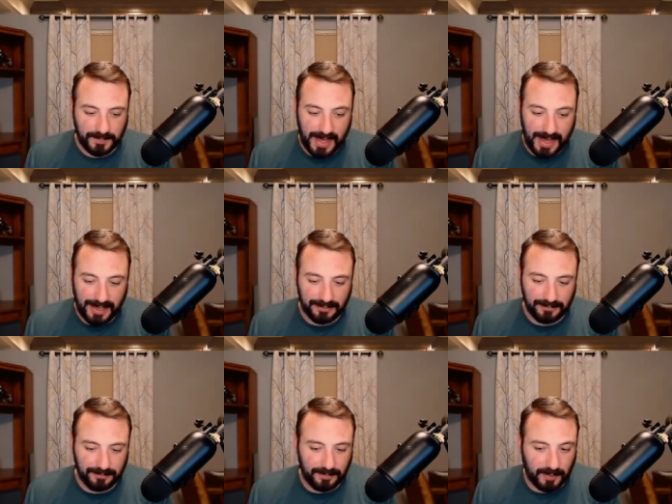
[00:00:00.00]
that
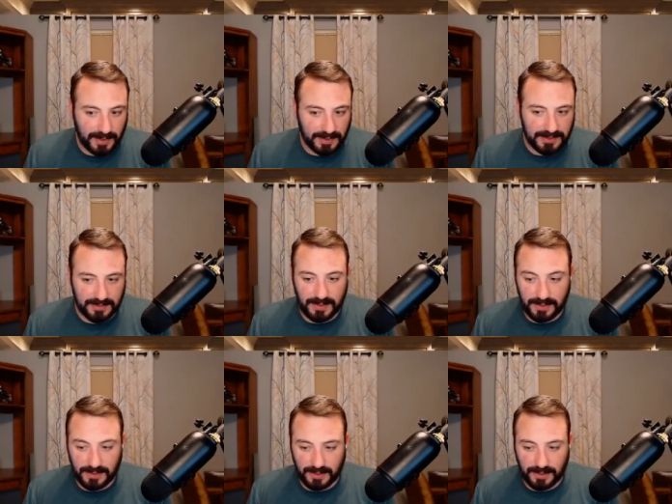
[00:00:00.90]
plus
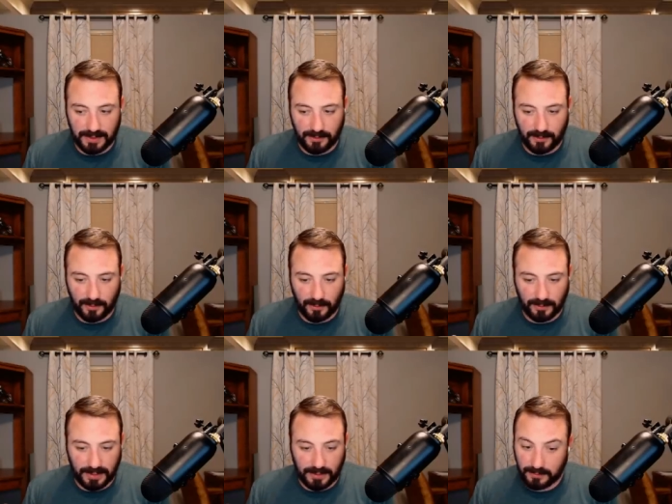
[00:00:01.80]
the uh the
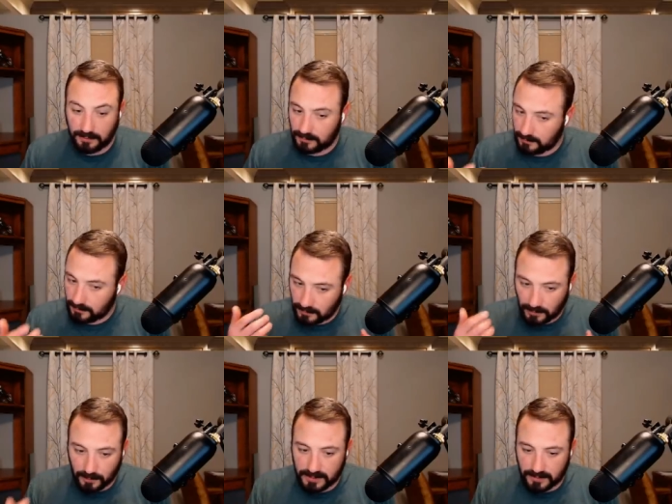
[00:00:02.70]
whole like
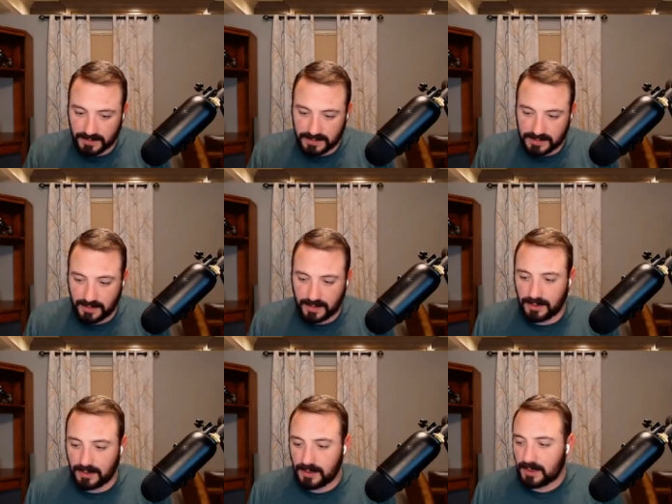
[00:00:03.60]
closed fist
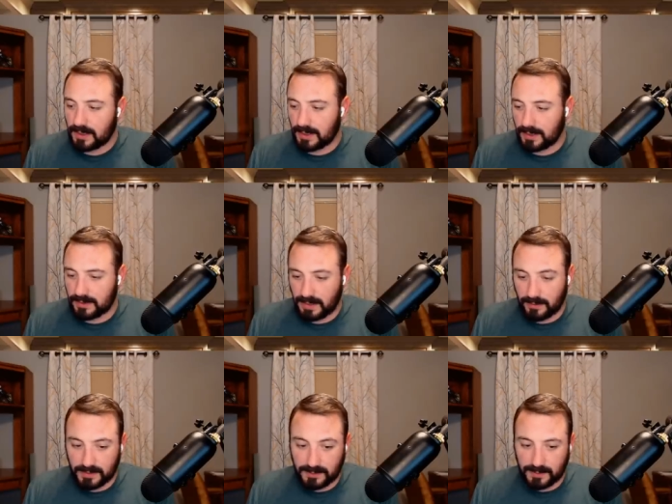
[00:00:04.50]
thing. Uh yeah,
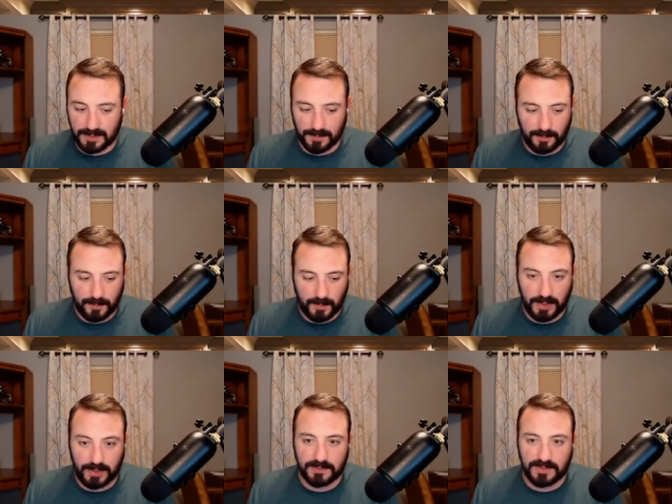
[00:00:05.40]
this was a
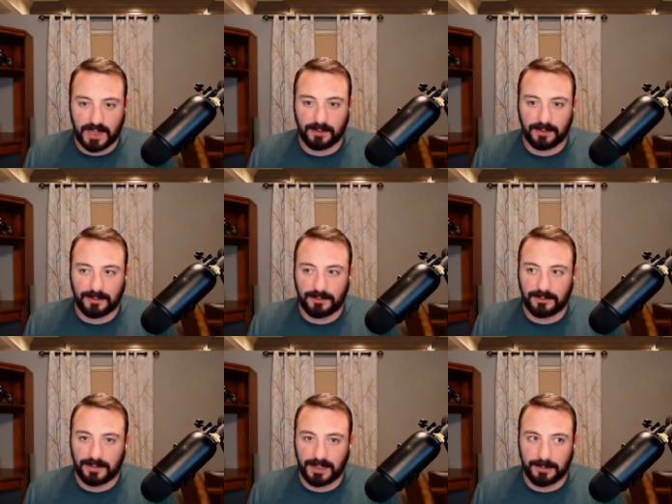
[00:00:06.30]
pretty solid
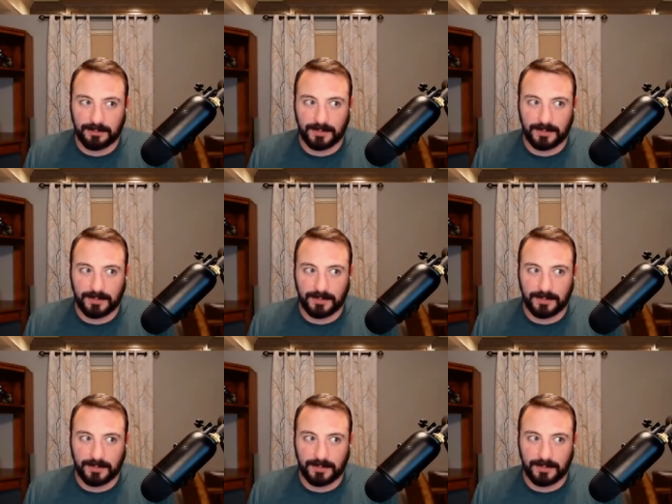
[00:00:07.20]
clip